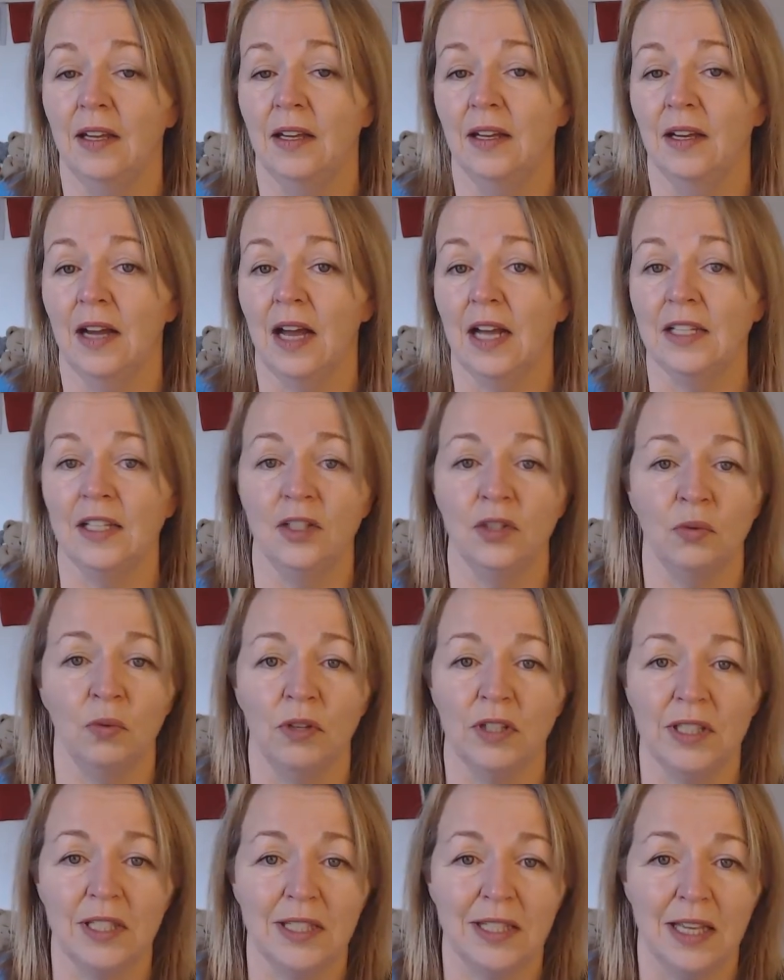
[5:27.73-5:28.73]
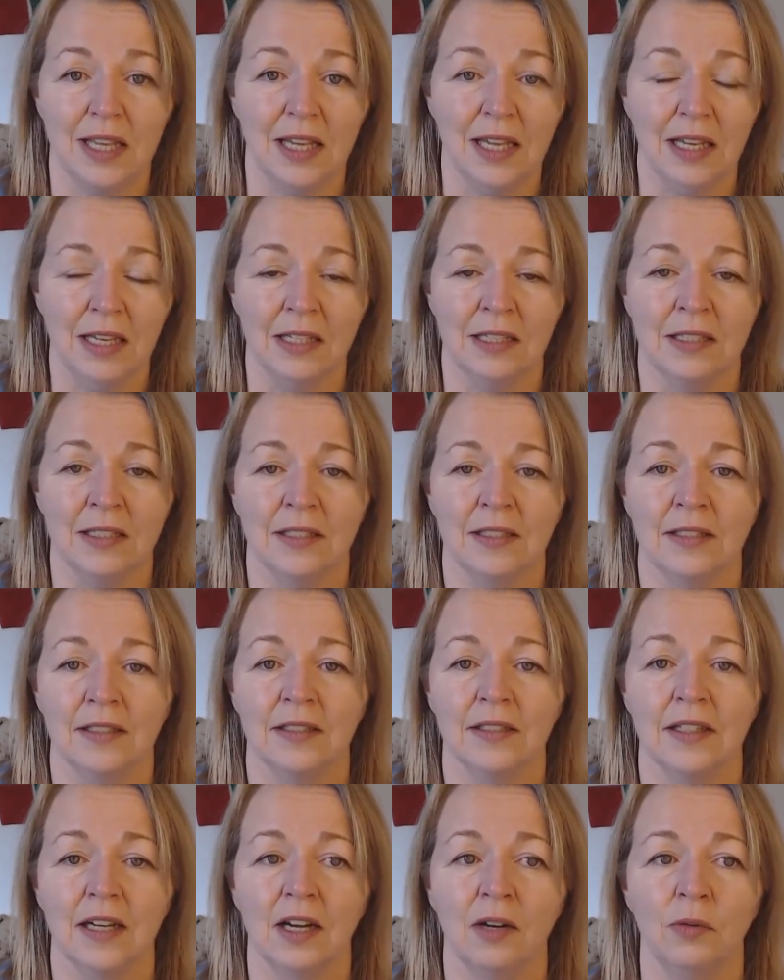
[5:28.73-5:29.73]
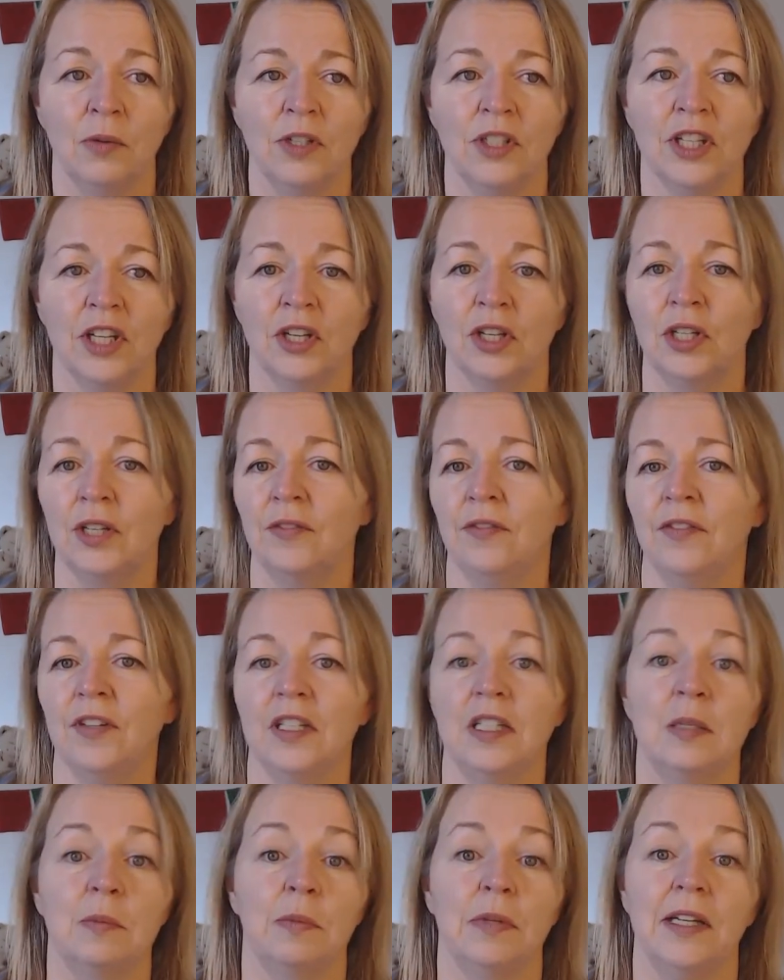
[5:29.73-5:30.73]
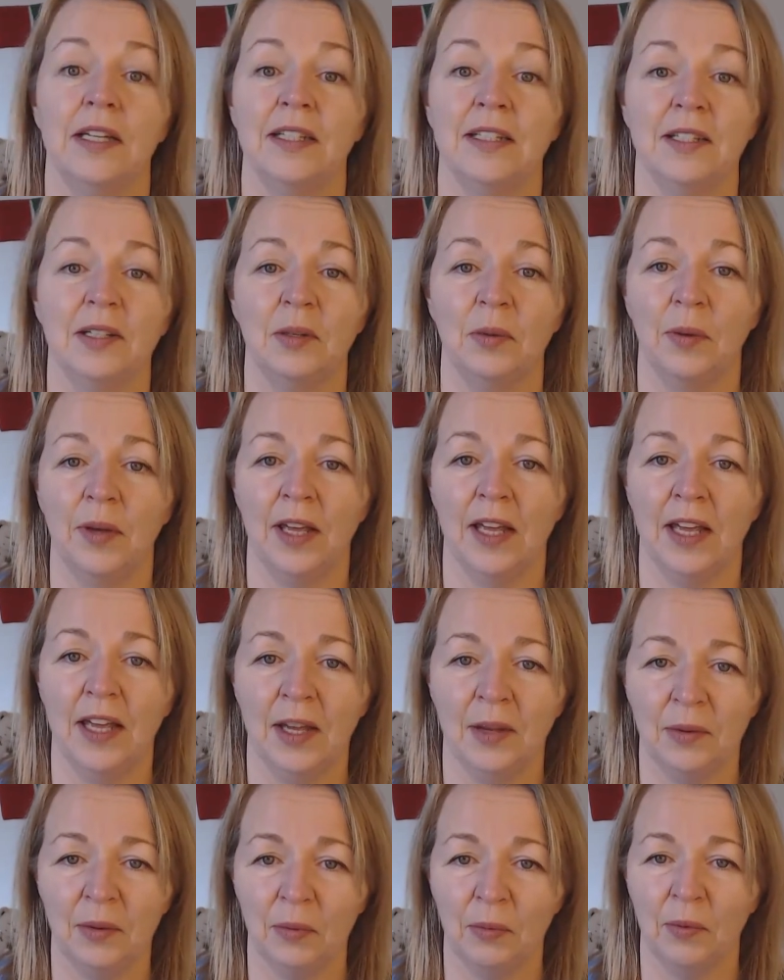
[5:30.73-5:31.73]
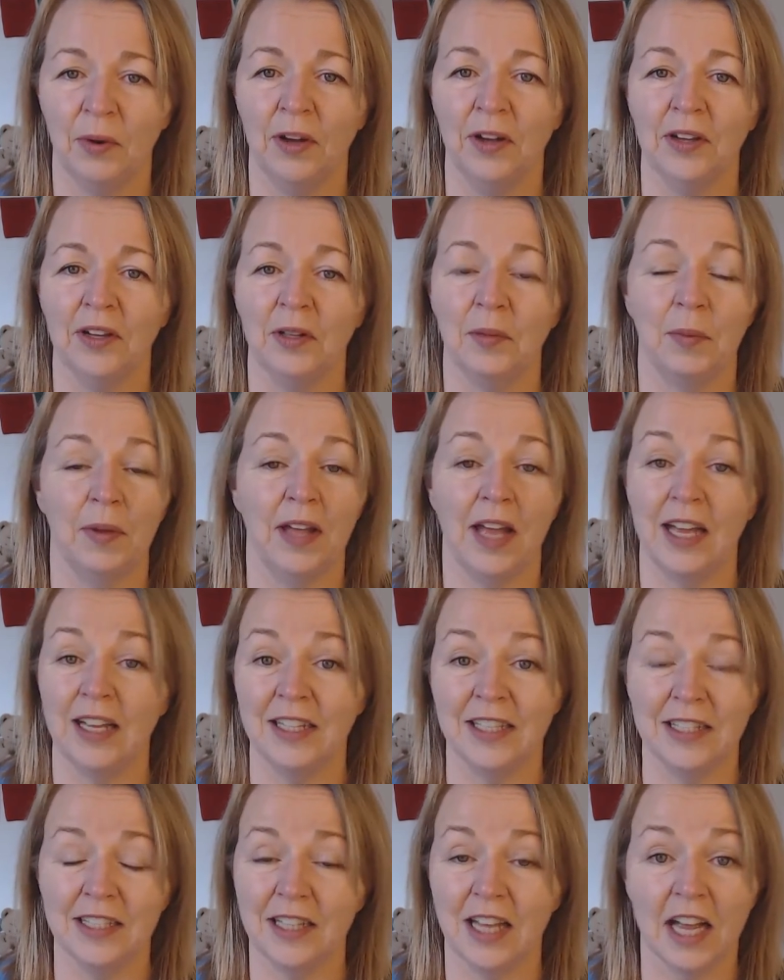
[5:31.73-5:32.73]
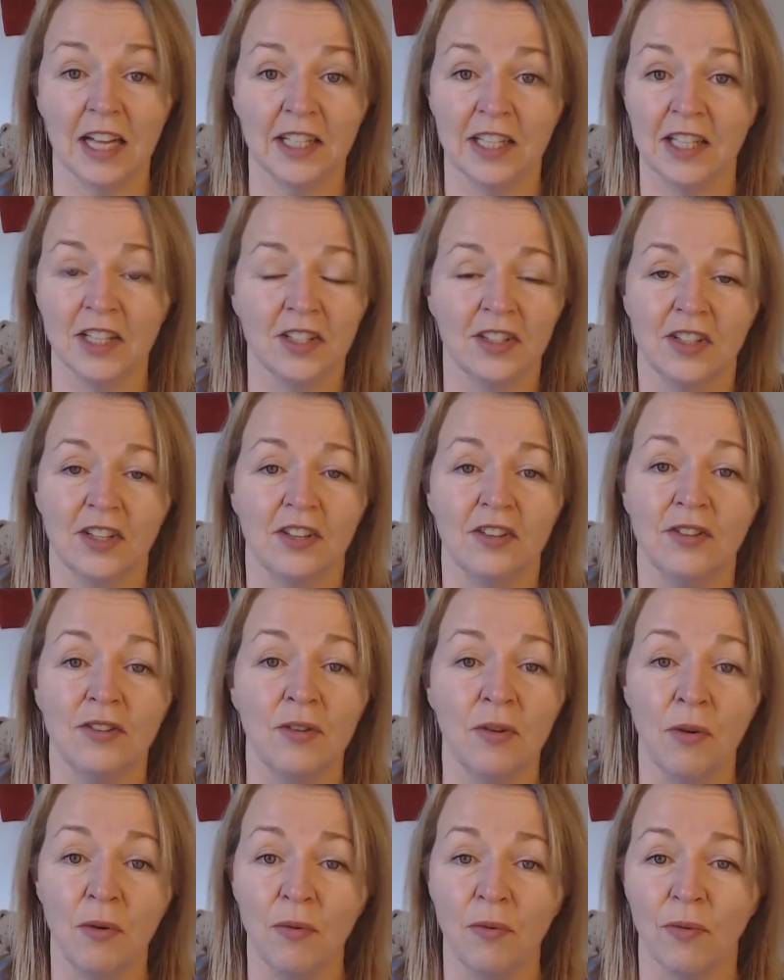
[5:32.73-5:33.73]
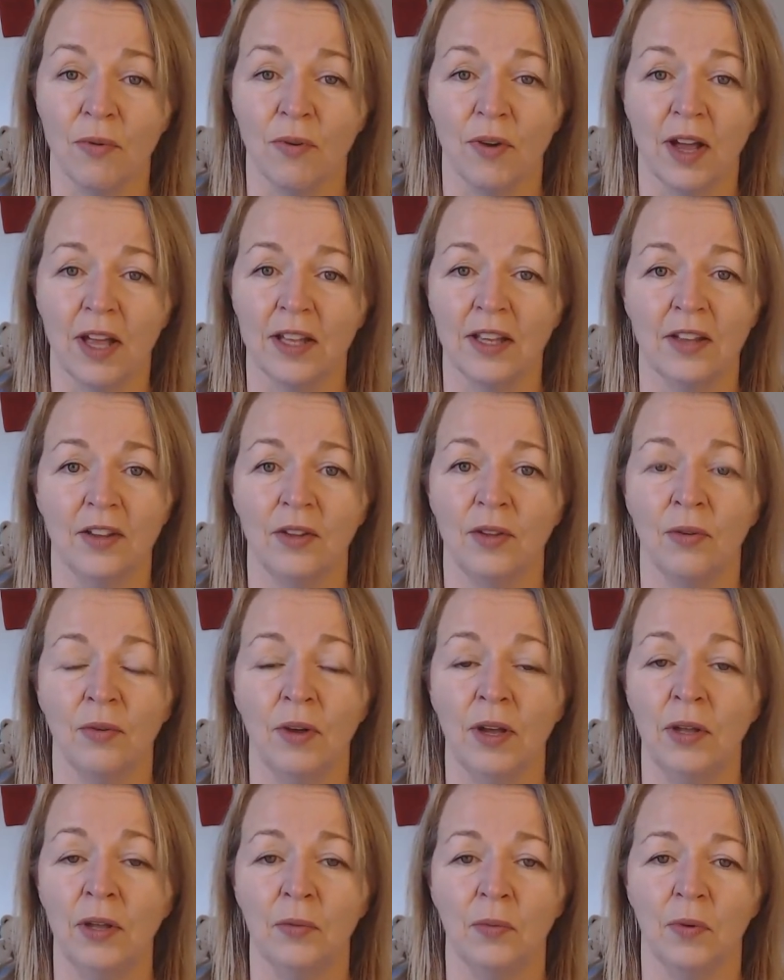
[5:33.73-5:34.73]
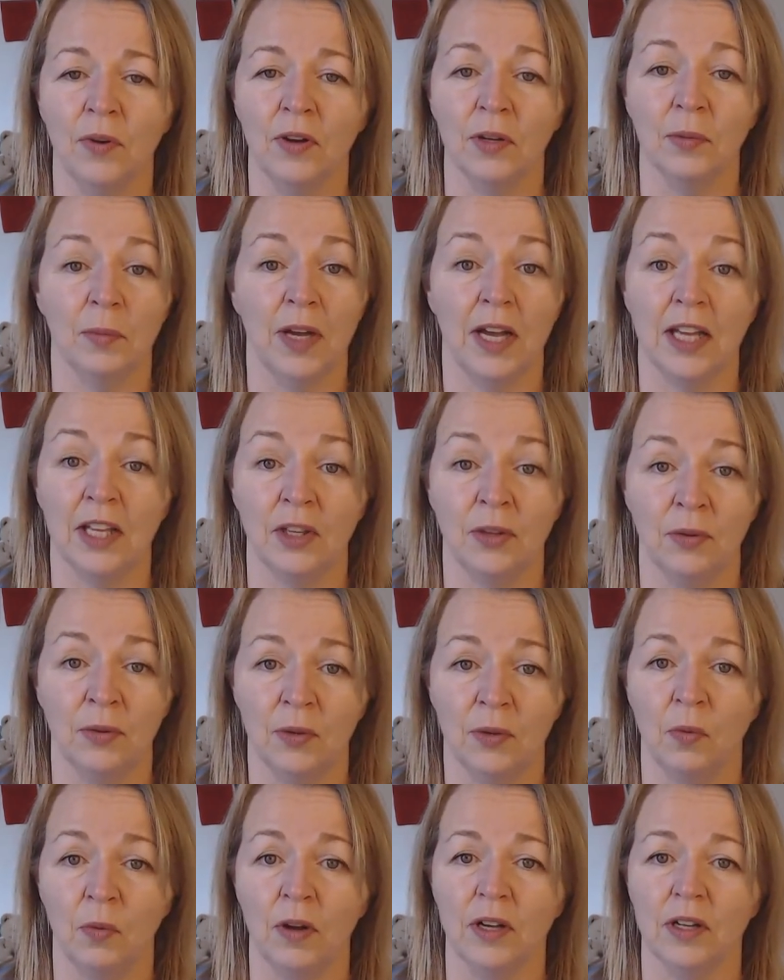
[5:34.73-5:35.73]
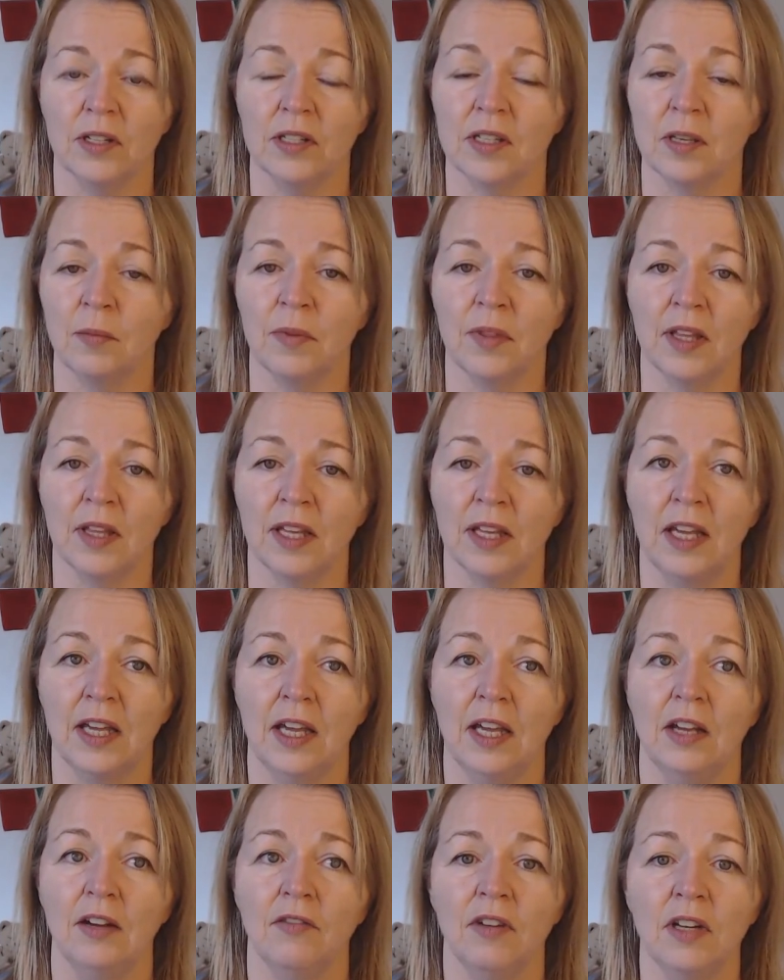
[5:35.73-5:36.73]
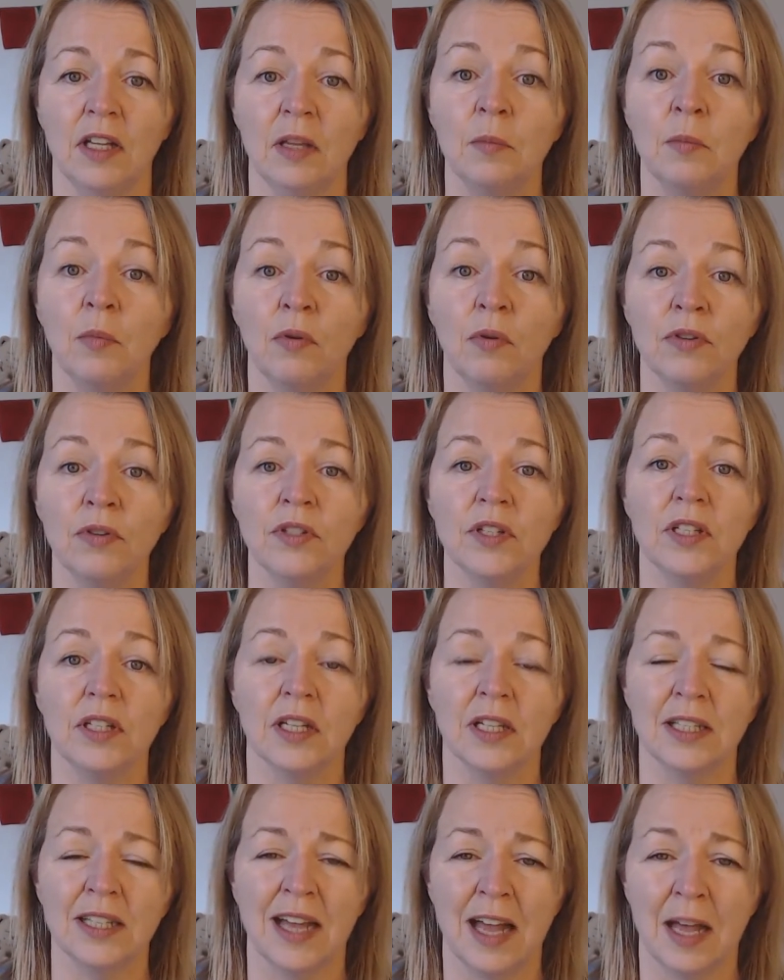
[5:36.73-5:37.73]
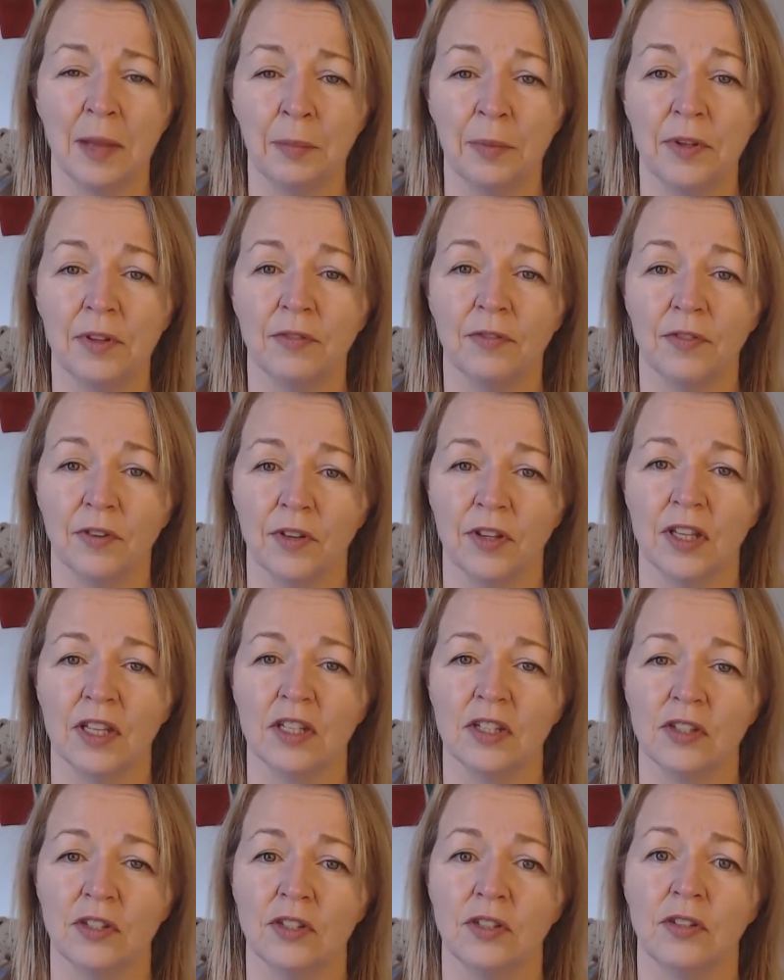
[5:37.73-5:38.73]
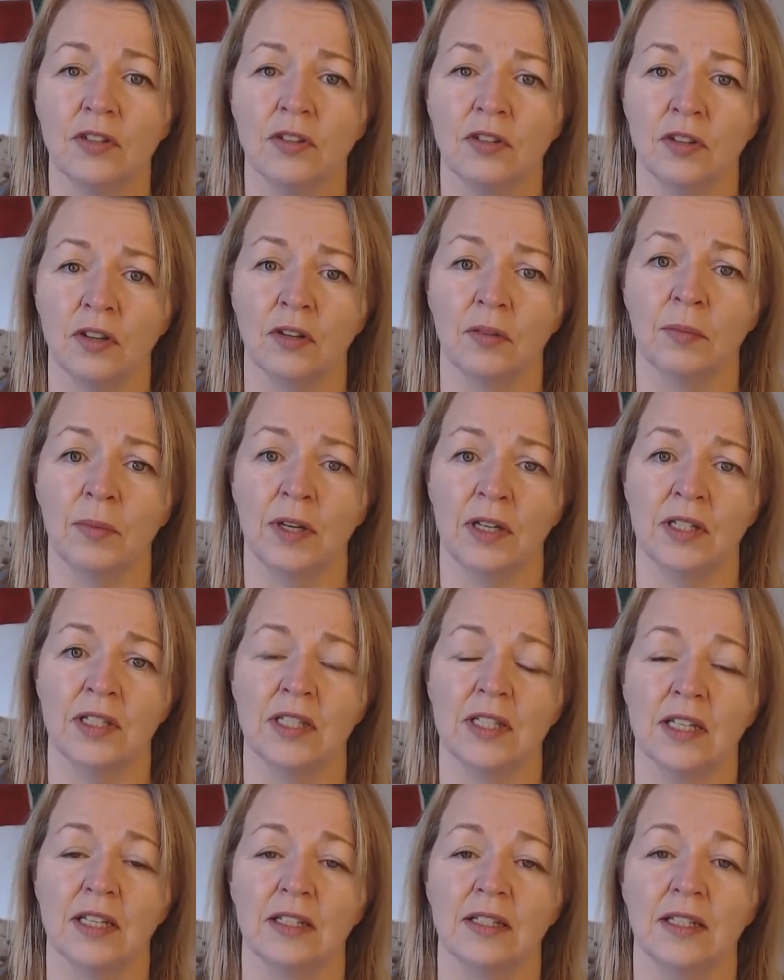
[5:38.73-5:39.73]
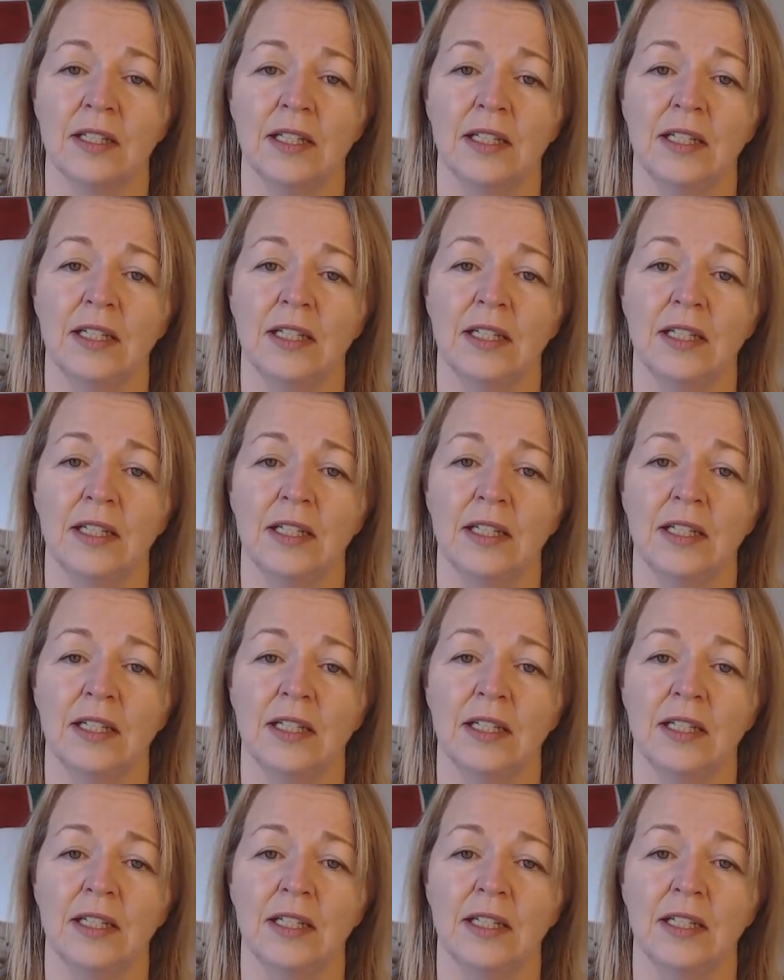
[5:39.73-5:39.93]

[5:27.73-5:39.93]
I didn't know what to say. I wish I could have explained it away, how it worked, but I just didn't know. I didn't know how it worked, but I knew it worked. Something really important had happened for this young person.